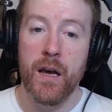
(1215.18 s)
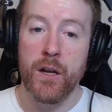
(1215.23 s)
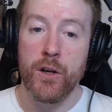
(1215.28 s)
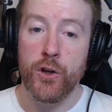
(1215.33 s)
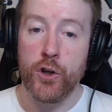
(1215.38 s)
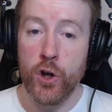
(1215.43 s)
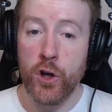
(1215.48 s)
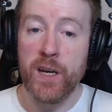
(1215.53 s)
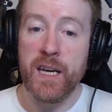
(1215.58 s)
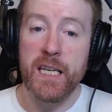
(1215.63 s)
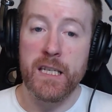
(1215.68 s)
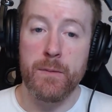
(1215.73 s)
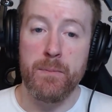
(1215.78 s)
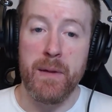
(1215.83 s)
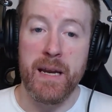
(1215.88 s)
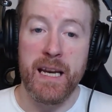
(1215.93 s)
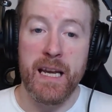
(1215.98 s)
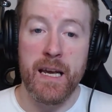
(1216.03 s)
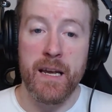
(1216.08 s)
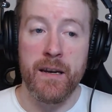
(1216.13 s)
Jerky's
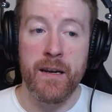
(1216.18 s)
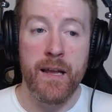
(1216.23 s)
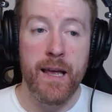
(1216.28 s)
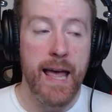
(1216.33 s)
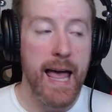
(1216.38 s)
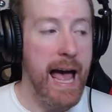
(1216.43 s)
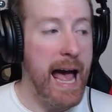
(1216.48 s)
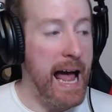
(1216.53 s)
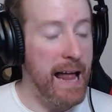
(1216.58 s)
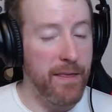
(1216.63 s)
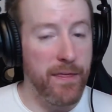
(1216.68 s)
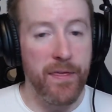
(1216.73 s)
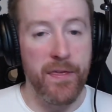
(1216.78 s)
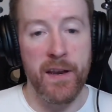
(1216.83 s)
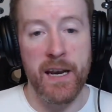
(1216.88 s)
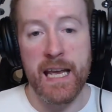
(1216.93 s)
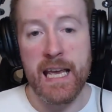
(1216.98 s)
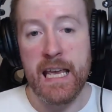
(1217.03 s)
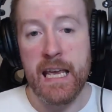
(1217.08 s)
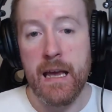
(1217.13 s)
Minion,
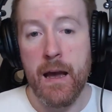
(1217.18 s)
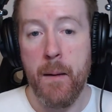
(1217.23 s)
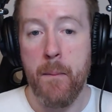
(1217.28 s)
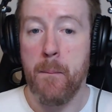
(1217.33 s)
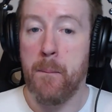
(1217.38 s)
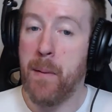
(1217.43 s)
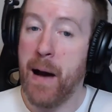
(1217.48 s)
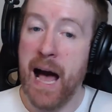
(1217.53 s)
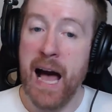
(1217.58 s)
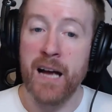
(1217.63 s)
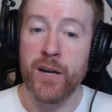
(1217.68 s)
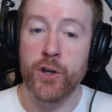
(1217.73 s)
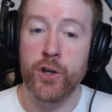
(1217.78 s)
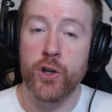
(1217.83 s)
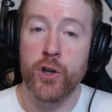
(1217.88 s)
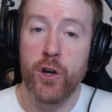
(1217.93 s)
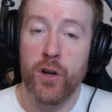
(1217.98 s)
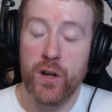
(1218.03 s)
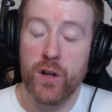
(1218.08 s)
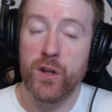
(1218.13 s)
Anthony,
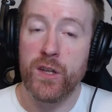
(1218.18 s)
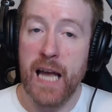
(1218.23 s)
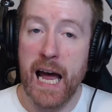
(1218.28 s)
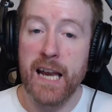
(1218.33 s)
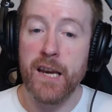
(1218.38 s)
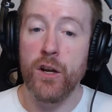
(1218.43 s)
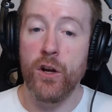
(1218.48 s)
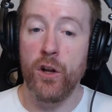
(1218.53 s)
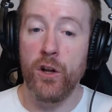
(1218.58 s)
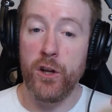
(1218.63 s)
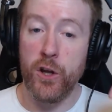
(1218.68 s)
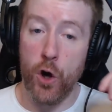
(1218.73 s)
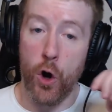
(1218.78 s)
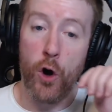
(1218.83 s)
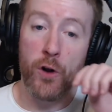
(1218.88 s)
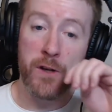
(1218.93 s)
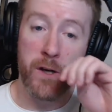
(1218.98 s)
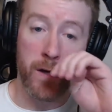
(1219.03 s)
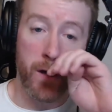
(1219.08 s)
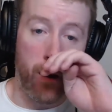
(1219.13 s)
Bash, Daniel
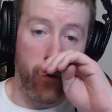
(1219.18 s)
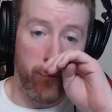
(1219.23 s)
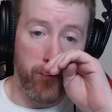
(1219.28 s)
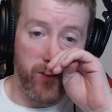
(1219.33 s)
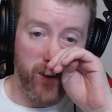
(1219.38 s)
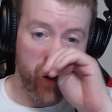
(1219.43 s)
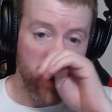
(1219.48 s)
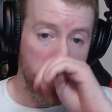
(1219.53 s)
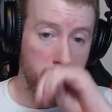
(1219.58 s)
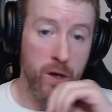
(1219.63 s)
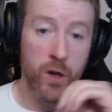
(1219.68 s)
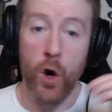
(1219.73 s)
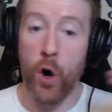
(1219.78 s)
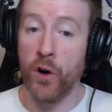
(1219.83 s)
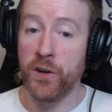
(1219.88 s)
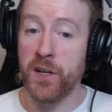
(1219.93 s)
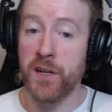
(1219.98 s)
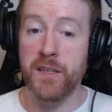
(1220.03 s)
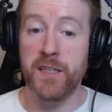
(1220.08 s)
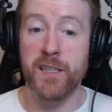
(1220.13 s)
Yordanov,
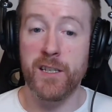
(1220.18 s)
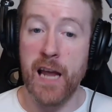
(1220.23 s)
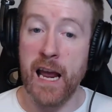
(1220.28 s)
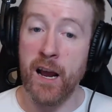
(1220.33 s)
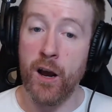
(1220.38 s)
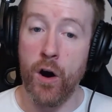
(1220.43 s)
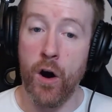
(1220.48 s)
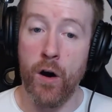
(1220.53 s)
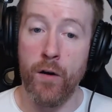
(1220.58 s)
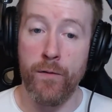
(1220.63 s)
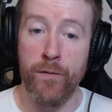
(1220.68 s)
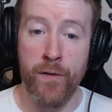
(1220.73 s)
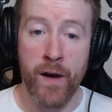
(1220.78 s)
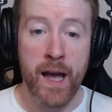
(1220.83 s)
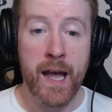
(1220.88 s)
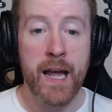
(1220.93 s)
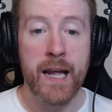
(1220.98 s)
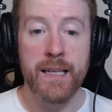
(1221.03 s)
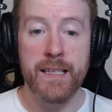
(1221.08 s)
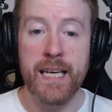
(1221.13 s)
Yordan Tsenkov,
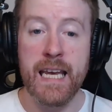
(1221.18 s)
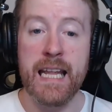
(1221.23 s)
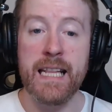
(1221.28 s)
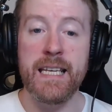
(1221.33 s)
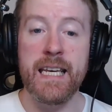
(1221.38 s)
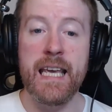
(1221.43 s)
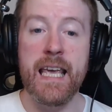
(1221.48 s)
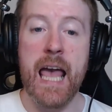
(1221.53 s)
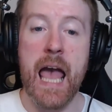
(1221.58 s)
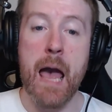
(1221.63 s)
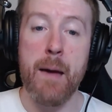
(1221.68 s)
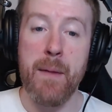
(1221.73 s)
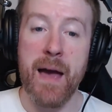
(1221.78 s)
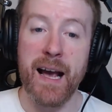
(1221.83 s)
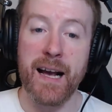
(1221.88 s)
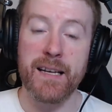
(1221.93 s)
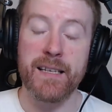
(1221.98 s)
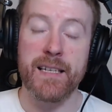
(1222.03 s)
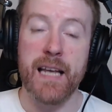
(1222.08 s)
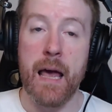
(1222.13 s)

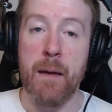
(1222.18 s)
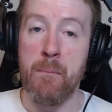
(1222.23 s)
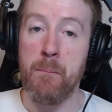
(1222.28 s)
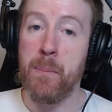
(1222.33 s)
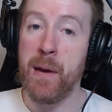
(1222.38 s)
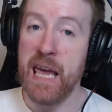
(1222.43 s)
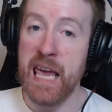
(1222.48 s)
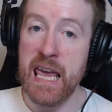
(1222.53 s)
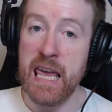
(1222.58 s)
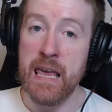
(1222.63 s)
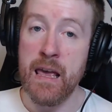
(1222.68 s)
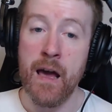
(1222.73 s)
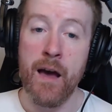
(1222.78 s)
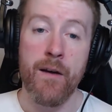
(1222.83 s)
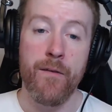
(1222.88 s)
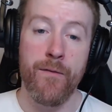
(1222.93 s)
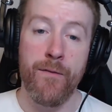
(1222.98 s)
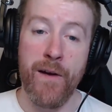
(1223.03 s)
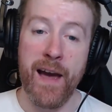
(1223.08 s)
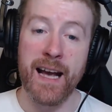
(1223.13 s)
TTMXMP,
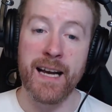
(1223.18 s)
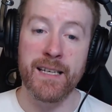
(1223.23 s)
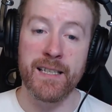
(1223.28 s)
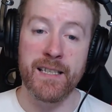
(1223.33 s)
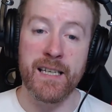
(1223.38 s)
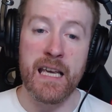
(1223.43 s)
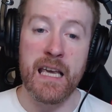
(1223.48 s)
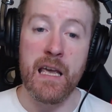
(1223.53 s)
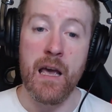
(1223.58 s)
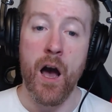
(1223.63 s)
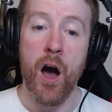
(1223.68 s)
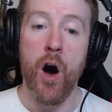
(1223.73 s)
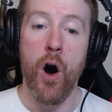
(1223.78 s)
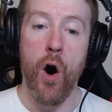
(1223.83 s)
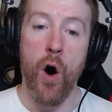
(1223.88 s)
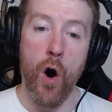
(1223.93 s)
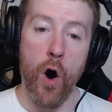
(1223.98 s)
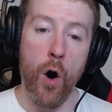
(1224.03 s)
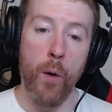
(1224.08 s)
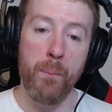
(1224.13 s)
VeXii,
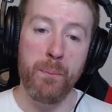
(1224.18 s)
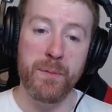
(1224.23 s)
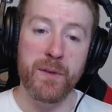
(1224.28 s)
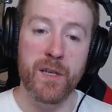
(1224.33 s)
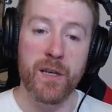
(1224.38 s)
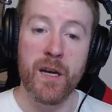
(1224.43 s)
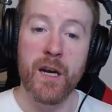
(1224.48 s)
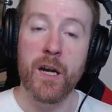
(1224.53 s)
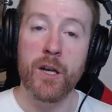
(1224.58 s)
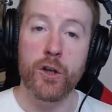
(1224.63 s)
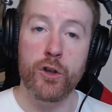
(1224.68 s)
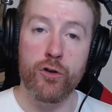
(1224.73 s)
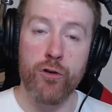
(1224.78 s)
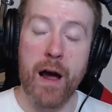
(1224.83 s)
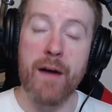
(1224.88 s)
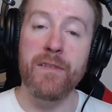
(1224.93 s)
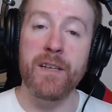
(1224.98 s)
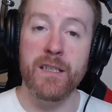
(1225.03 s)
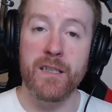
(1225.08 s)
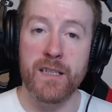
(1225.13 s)
HawpT,
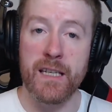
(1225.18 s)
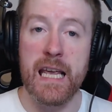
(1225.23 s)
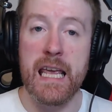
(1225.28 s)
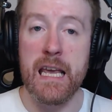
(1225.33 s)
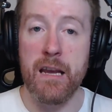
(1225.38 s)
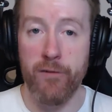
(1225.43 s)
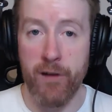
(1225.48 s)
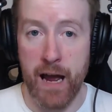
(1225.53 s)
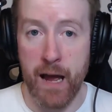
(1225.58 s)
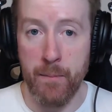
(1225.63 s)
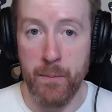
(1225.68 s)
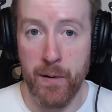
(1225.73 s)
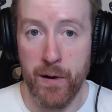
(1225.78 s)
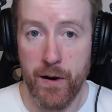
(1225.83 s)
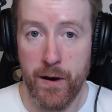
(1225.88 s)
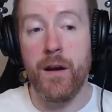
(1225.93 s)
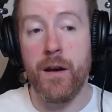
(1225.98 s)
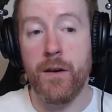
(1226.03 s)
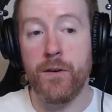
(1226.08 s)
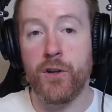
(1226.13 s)
Travis T. Greb.
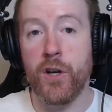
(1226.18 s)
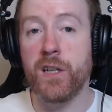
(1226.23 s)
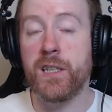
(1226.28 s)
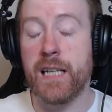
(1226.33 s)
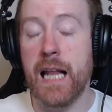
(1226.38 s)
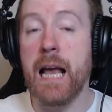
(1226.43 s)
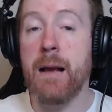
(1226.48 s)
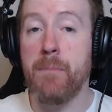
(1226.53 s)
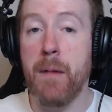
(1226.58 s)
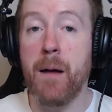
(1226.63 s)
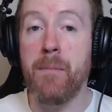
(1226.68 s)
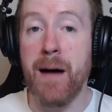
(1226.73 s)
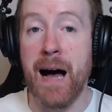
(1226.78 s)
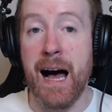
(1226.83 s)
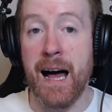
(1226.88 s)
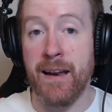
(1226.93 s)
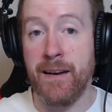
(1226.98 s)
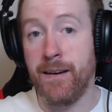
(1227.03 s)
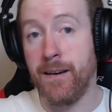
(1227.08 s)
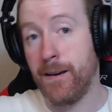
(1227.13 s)
Just like my
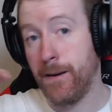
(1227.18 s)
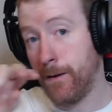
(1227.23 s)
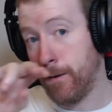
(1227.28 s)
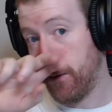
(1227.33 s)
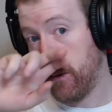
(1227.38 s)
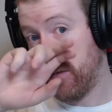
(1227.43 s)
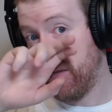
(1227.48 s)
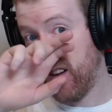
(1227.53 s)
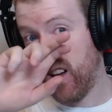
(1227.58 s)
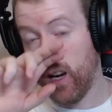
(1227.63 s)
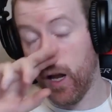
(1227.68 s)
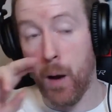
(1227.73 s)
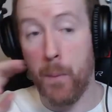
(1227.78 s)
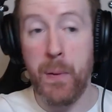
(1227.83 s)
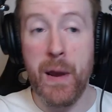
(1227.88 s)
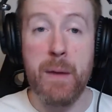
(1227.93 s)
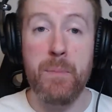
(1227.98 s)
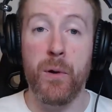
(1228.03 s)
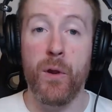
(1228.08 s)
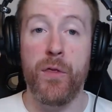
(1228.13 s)
man, a lot of
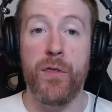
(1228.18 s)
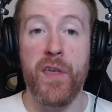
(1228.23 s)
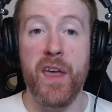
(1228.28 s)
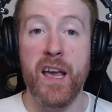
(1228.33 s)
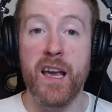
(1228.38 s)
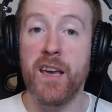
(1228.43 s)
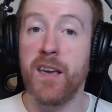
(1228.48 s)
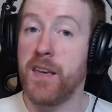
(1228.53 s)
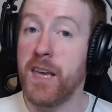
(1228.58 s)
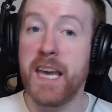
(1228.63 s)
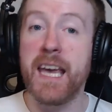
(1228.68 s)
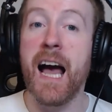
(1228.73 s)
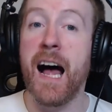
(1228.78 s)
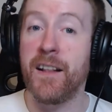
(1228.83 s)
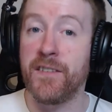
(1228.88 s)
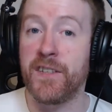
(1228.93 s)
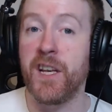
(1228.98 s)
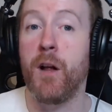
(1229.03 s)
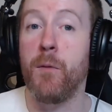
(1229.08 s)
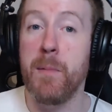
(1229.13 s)
people think you
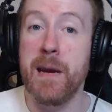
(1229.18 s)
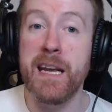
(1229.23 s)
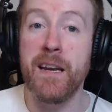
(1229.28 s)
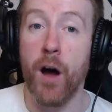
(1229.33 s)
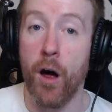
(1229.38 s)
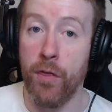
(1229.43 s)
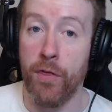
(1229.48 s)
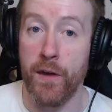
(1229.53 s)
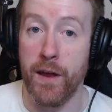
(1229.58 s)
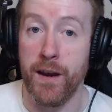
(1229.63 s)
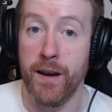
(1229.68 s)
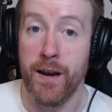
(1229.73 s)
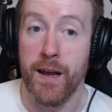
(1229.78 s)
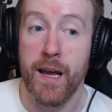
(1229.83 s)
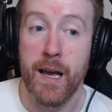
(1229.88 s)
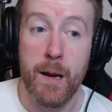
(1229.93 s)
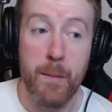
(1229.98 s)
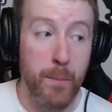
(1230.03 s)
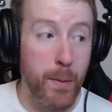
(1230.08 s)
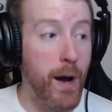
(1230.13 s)
can't tell me nothing,
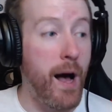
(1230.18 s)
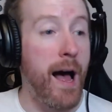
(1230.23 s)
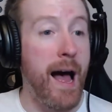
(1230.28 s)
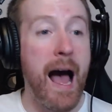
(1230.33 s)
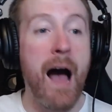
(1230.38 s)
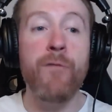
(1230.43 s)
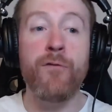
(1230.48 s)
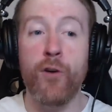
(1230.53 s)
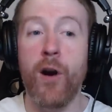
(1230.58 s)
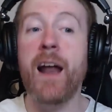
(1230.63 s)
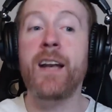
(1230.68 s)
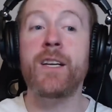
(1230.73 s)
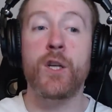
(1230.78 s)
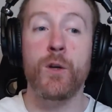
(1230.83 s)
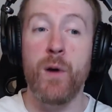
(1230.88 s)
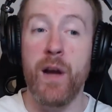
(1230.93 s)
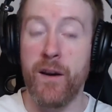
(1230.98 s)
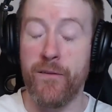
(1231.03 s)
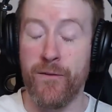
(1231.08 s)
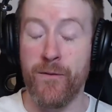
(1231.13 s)
but I've
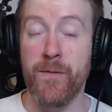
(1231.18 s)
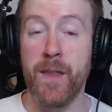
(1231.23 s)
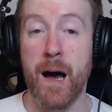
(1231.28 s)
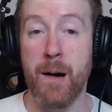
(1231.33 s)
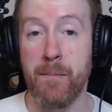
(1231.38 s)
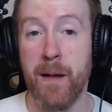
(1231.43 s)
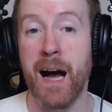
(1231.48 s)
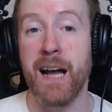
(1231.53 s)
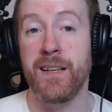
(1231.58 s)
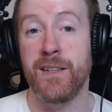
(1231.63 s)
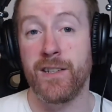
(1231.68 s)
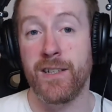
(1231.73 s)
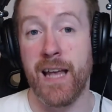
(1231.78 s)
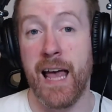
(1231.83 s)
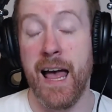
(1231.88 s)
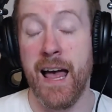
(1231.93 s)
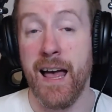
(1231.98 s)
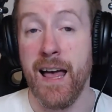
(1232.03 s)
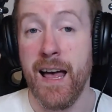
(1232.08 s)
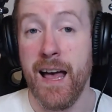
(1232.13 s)
graduated from that
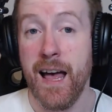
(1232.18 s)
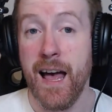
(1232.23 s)
mindset.